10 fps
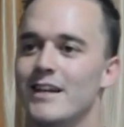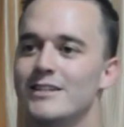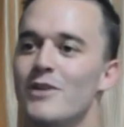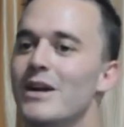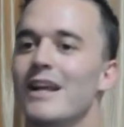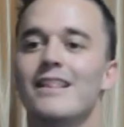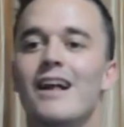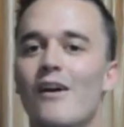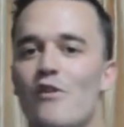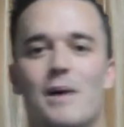See, what I
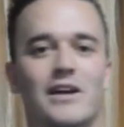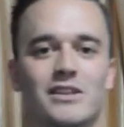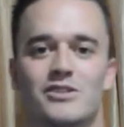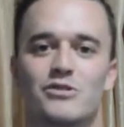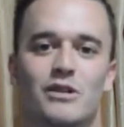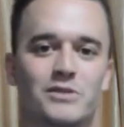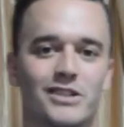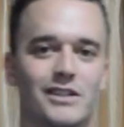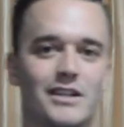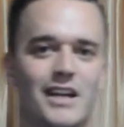love about this
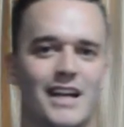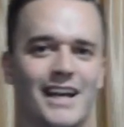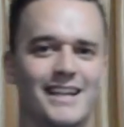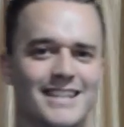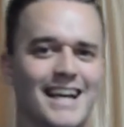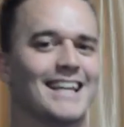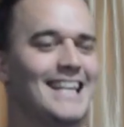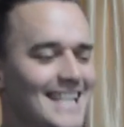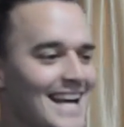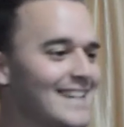scripture is that,
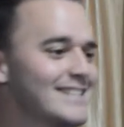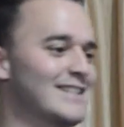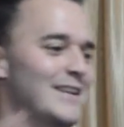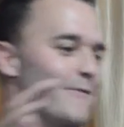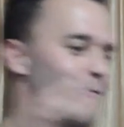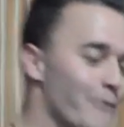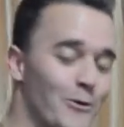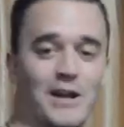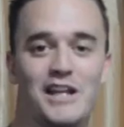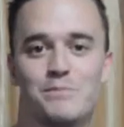yes,
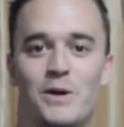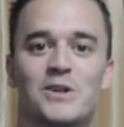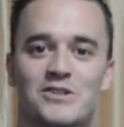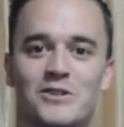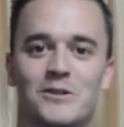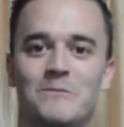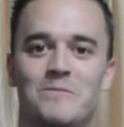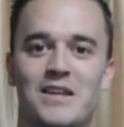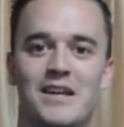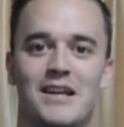fruit is personal,
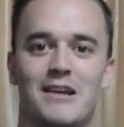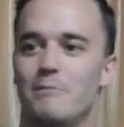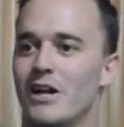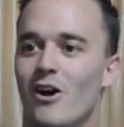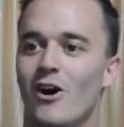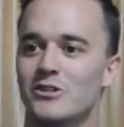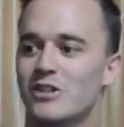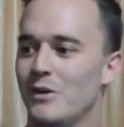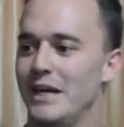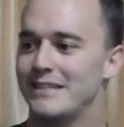but
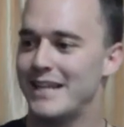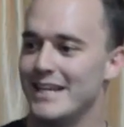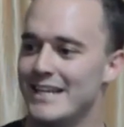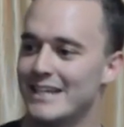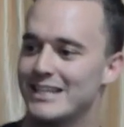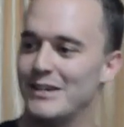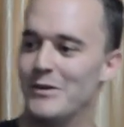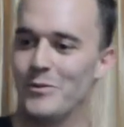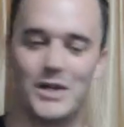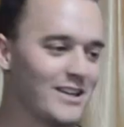also it's connected
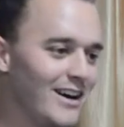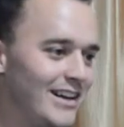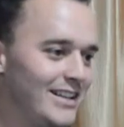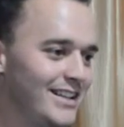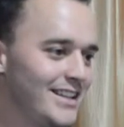with God.